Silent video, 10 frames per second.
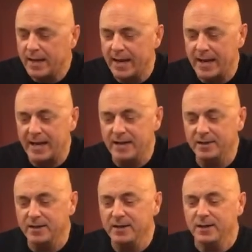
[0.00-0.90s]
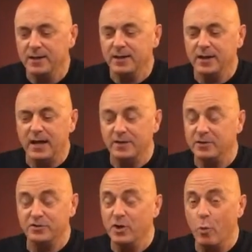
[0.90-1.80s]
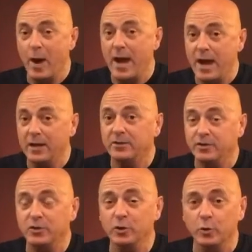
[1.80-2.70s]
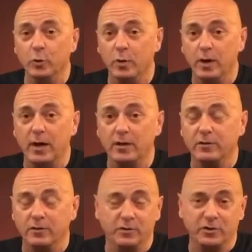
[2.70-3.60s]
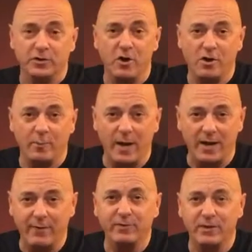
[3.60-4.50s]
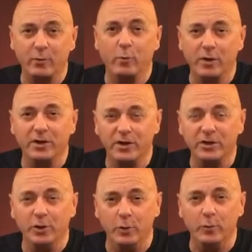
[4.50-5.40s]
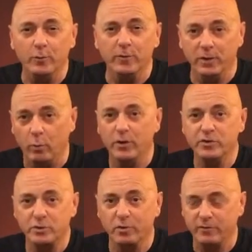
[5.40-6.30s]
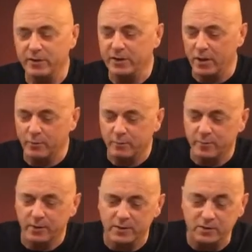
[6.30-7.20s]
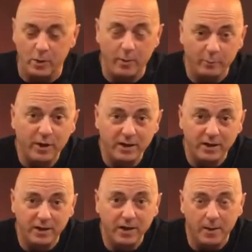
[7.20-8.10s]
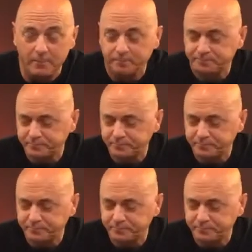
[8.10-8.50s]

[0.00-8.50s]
And there's no way to do or to talk about everything we're going to do in one short video. So I'm breaking it up.